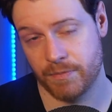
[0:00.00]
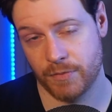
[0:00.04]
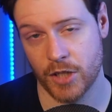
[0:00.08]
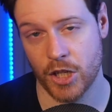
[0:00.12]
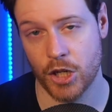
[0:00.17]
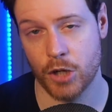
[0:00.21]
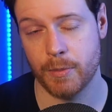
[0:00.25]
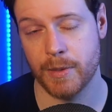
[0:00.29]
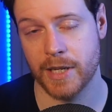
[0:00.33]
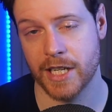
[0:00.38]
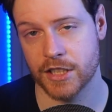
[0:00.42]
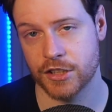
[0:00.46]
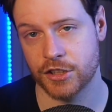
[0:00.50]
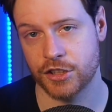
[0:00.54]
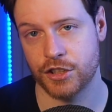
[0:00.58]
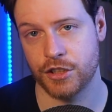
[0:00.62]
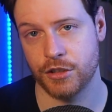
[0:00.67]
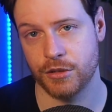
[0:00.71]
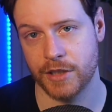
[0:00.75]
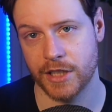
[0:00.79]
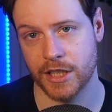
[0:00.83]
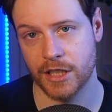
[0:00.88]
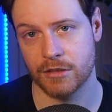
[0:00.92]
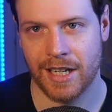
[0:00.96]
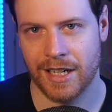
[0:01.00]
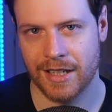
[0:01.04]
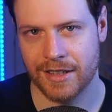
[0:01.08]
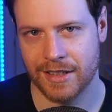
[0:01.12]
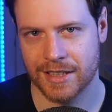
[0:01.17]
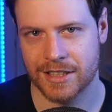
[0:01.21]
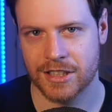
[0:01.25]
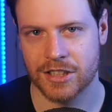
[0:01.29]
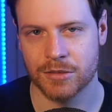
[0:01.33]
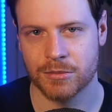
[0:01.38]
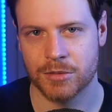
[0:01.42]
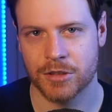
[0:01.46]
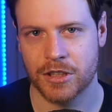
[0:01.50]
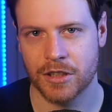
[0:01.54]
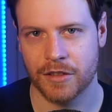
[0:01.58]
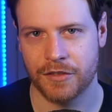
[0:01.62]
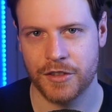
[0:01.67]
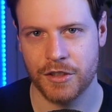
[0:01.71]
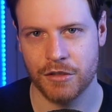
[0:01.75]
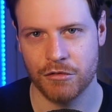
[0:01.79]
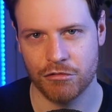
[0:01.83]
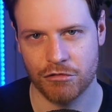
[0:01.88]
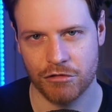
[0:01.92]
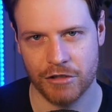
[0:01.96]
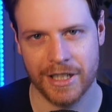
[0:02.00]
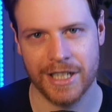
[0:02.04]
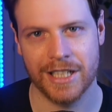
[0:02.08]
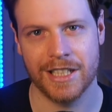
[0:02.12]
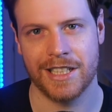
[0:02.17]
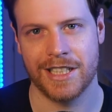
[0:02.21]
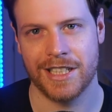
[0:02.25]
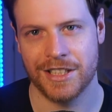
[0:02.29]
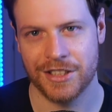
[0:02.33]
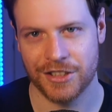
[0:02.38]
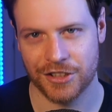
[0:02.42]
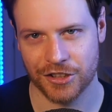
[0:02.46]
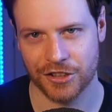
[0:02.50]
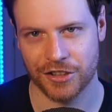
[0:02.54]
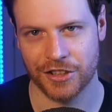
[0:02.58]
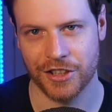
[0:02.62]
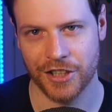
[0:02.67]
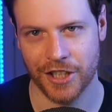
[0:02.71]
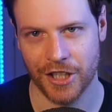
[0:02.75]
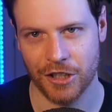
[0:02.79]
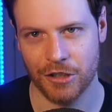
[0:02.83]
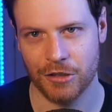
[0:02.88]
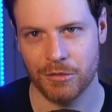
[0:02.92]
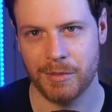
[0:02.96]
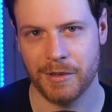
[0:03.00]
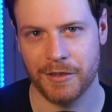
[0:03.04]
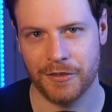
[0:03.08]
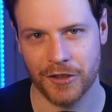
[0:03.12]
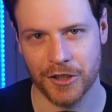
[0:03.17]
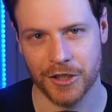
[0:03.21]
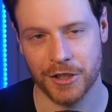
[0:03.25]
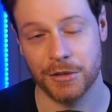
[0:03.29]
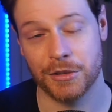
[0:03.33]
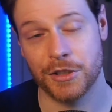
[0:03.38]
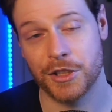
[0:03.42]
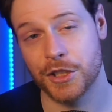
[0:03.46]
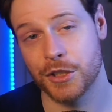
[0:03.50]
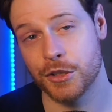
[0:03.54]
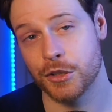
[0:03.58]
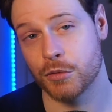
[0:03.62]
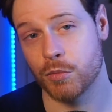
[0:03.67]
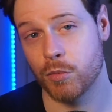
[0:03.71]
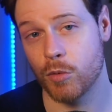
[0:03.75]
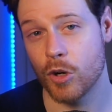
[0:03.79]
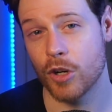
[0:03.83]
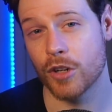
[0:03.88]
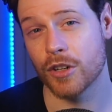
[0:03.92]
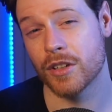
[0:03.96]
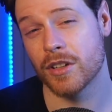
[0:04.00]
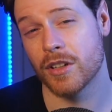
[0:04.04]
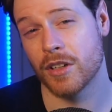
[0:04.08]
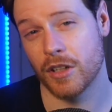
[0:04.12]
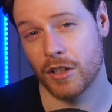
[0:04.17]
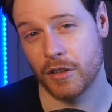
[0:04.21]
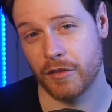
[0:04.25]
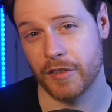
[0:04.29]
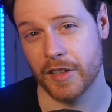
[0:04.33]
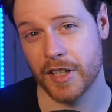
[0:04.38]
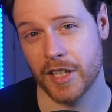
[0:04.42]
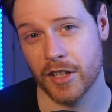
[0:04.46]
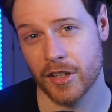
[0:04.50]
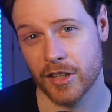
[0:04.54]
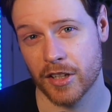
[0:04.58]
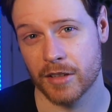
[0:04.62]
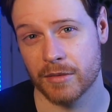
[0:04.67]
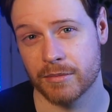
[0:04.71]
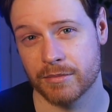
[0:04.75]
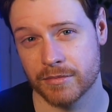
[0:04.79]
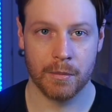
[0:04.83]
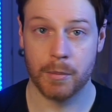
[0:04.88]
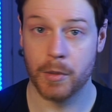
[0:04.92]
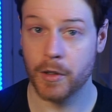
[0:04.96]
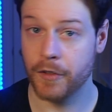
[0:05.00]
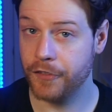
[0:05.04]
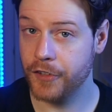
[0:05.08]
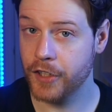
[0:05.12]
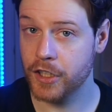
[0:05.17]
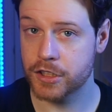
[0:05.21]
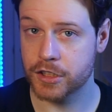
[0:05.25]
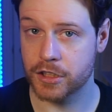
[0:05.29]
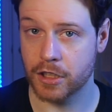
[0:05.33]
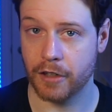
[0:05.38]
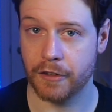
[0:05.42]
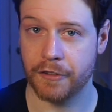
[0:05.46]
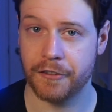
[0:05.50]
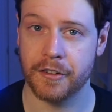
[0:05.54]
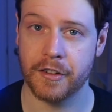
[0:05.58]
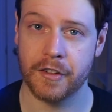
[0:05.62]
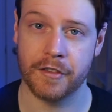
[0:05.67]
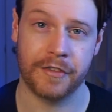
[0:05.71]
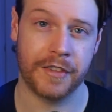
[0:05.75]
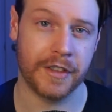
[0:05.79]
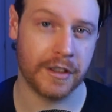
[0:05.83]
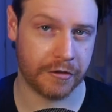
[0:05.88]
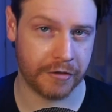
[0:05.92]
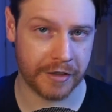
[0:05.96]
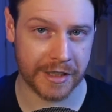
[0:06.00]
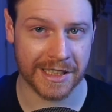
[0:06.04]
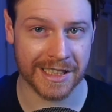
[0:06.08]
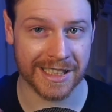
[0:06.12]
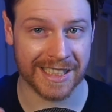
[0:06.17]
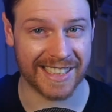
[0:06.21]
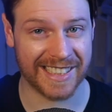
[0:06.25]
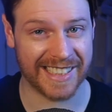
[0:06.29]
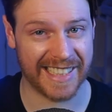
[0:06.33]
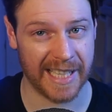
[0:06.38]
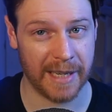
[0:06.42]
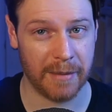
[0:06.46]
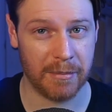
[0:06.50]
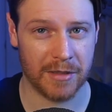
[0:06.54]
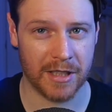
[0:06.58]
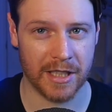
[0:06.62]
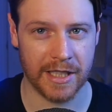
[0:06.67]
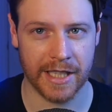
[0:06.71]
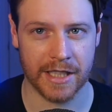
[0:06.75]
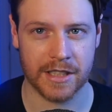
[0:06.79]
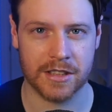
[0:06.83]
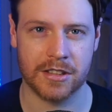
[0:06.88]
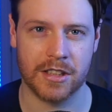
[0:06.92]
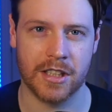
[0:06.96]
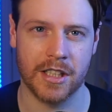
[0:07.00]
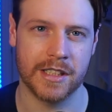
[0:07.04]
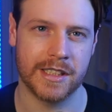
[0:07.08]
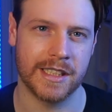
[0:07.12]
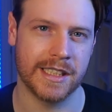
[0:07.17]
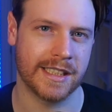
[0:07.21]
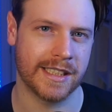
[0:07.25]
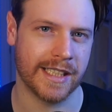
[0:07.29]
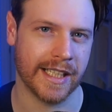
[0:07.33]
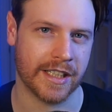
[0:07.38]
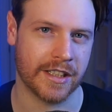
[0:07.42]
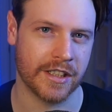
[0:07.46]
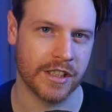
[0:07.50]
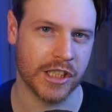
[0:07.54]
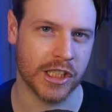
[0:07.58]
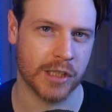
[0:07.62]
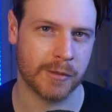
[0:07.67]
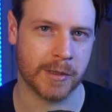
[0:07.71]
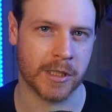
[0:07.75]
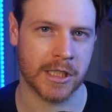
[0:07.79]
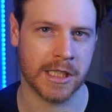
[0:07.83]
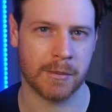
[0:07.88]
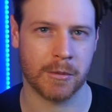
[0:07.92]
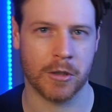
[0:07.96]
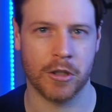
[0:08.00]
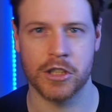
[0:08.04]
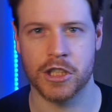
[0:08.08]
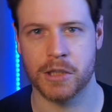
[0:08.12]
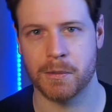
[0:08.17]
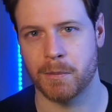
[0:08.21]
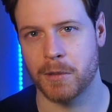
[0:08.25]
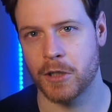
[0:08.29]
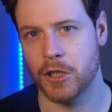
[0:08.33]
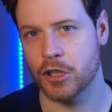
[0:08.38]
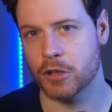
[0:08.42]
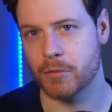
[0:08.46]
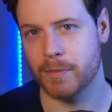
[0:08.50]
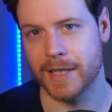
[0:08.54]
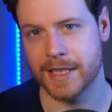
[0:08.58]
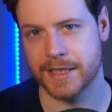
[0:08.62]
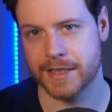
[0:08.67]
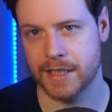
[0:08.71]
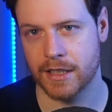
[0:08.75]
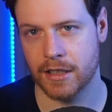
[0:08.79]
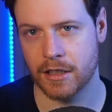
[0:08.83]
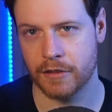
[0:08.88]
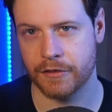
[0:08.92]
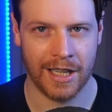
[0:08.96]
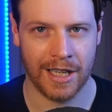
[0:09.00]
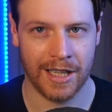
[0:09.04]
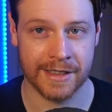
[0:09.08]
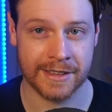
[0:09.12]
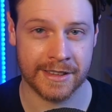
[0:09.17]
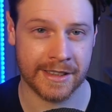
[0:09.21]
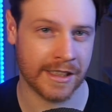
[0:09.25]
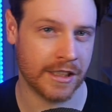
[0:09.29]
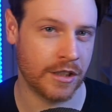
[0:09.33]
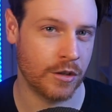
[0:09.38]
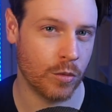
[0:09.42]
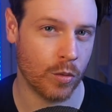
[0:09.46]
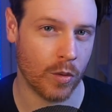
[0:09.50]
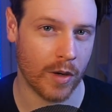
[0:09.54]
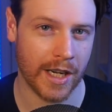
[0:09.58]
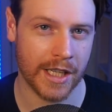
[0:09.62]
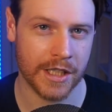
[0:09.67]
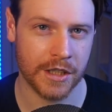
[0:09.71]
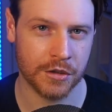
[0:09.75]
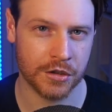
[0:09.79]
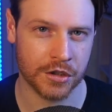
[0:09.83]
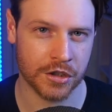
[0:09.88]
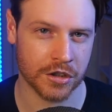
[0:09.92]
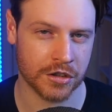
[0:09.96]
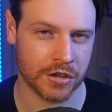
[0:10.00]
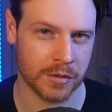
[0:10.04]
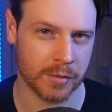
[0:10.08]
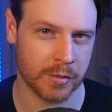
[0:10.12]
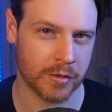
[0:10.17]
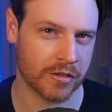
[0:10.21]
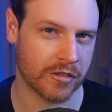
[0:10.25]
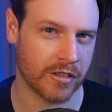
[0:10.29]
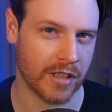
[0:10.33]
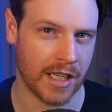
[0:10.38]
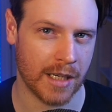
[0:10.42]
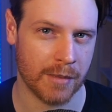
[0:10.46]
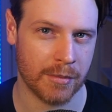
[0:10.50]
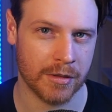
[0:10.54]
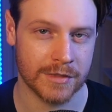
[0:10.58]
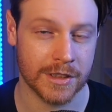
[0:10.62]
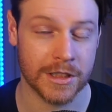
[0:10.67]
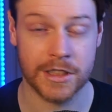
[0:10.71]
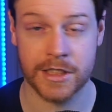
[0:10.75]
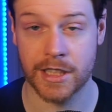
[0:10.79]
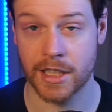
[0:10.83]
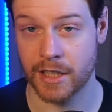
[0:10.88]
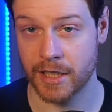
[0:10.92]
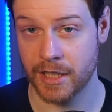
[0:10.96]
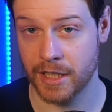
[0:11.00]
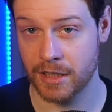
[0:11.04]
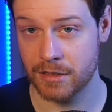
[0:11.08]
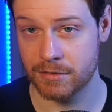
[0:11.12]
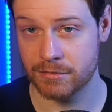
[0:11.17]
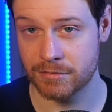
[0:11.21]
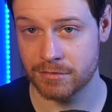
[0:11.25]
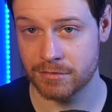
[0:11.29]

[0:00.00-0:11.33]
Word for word: OBS Studio. And there's some stuff you really should know before you choose one over the other. But first off, feel free to skip the next 30 seconds because I'm going to plug myself and tell you why you should subscribe. Still here?